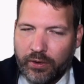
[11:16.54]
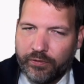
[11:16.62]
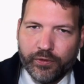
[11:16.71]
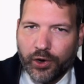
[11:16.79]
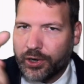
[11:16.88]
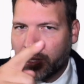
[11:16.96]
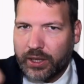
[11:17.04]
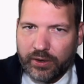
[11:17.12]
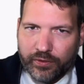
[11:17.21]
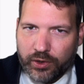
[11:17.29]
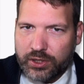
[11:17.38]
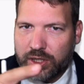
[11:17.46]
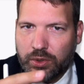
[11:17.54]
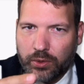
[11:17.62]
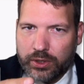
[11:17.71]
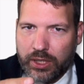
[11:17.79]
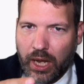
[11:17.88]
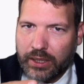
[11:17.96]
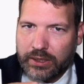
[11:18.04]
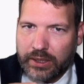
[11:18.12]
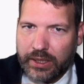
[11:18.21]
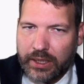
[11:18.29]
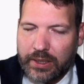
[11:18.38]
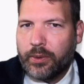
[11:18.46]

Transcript: vertically versus horizontally,